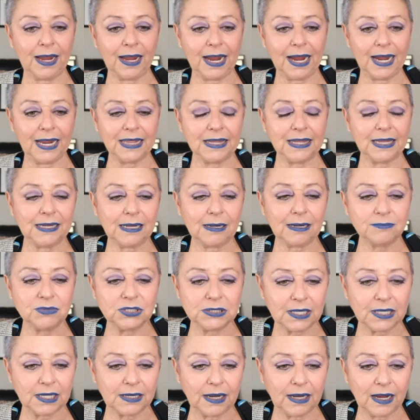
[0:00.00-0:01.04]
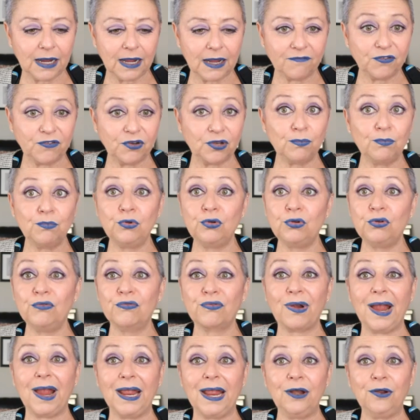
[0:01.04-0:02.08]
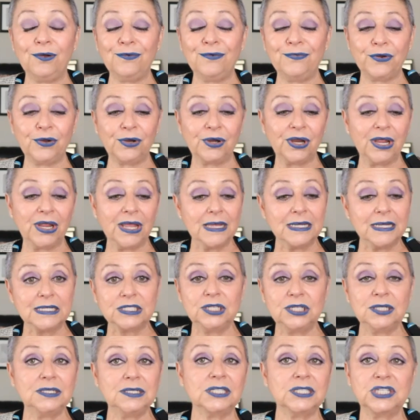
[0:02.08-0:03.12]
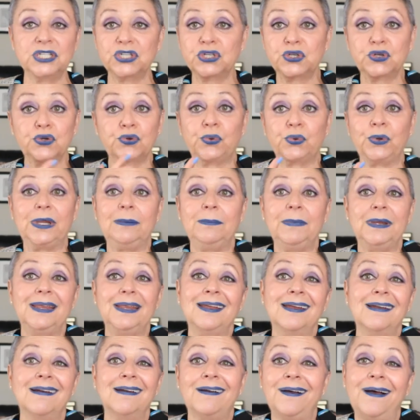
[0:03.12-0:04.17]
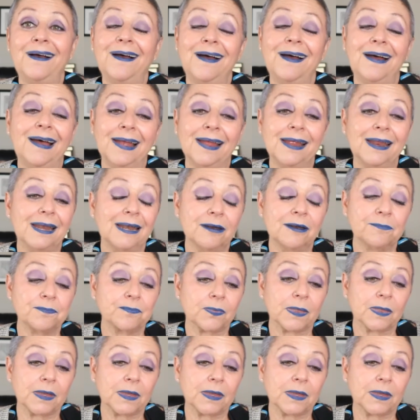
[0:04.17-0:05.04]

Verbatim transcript: I think I'm just going to have to move right over to just streaming on